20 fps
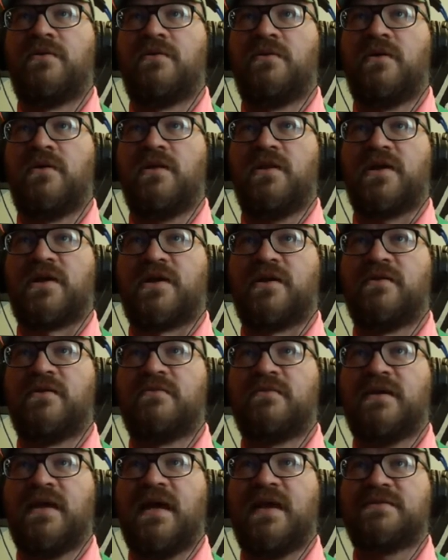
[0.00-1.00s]
Well, look,
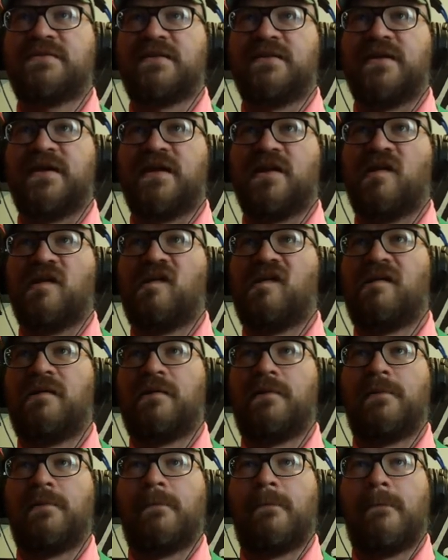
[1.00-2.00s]
gasoline.
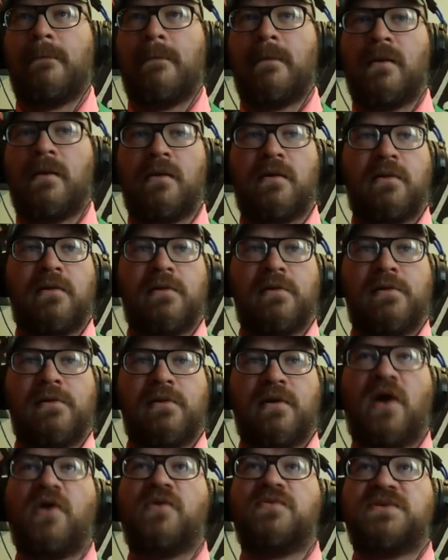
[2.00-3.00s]

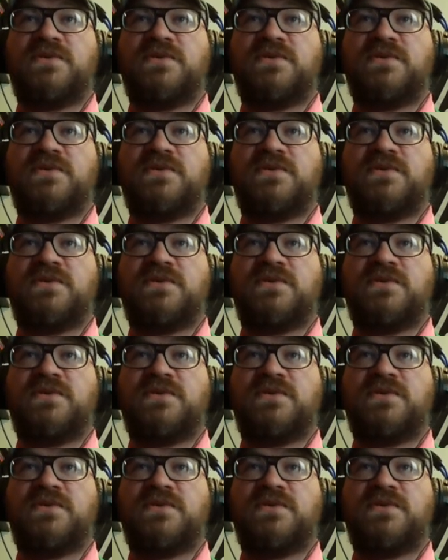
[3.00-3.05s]
Oh,